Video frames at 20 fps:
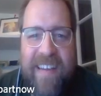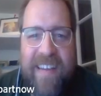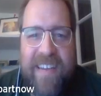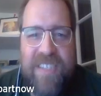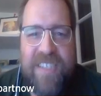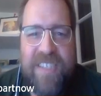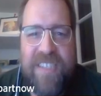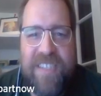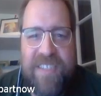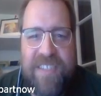
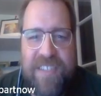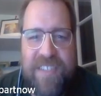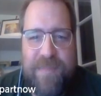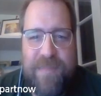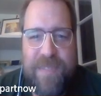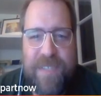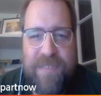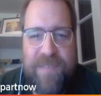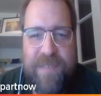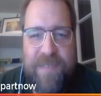just in
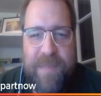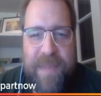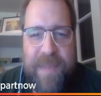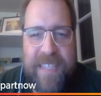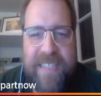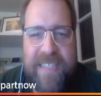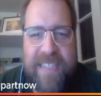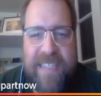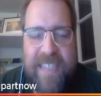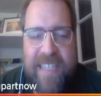terms of, I mean,
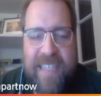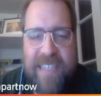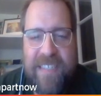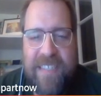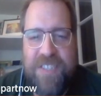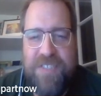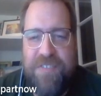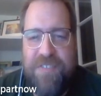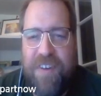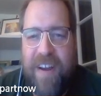this is in
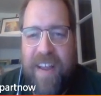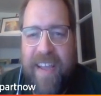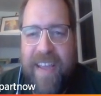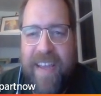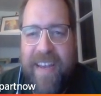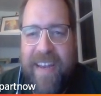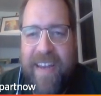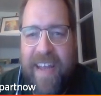stride,